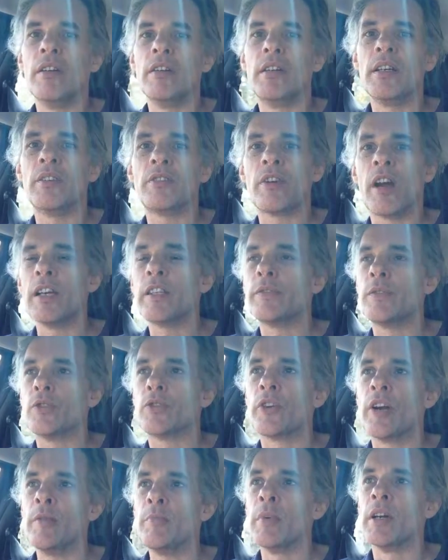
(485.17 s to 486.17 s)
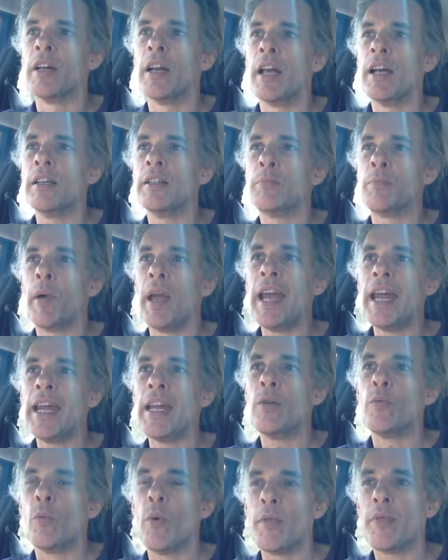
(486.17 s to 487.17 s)
disgraceful treatment has
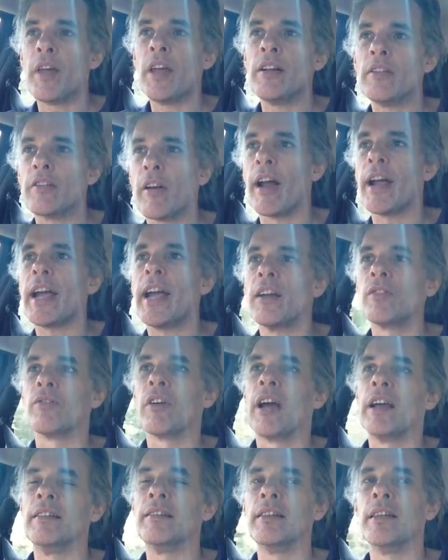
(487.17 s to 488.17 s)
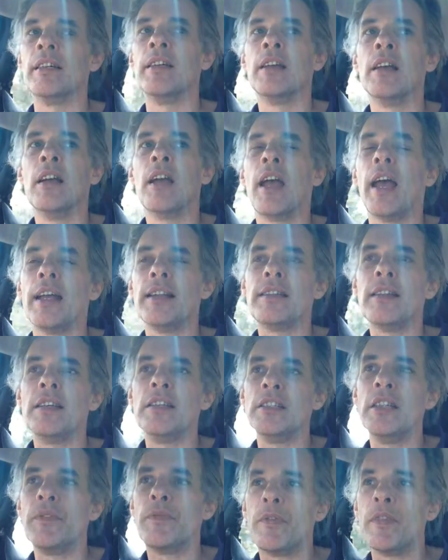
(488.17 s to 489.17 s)
been within greyhound racing, it's
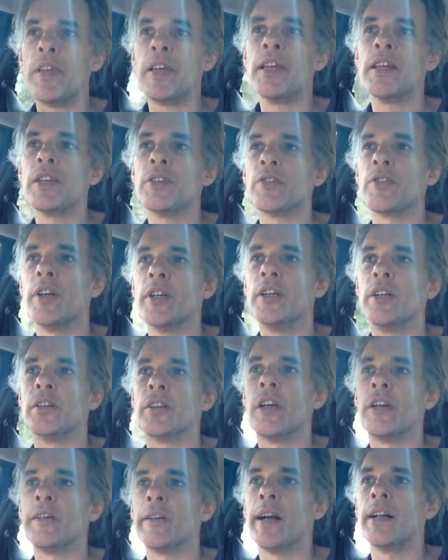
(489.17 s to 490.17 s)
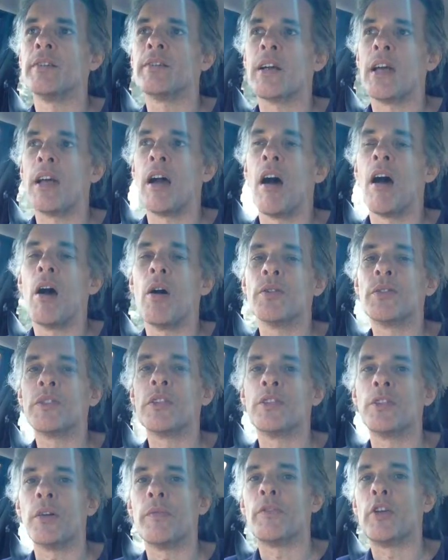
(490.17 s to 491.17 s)
easy for the industry to turn around and say, oh, it's
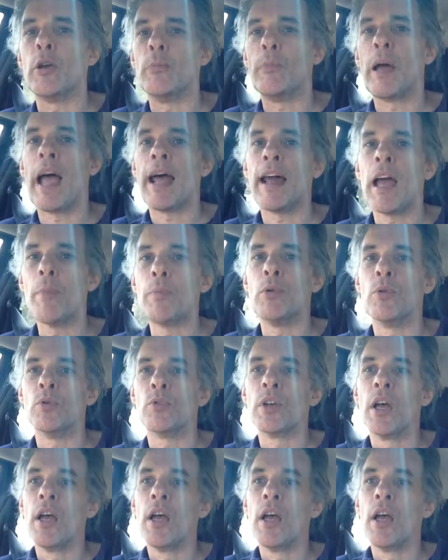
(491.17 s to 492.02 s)
just a few bad apples.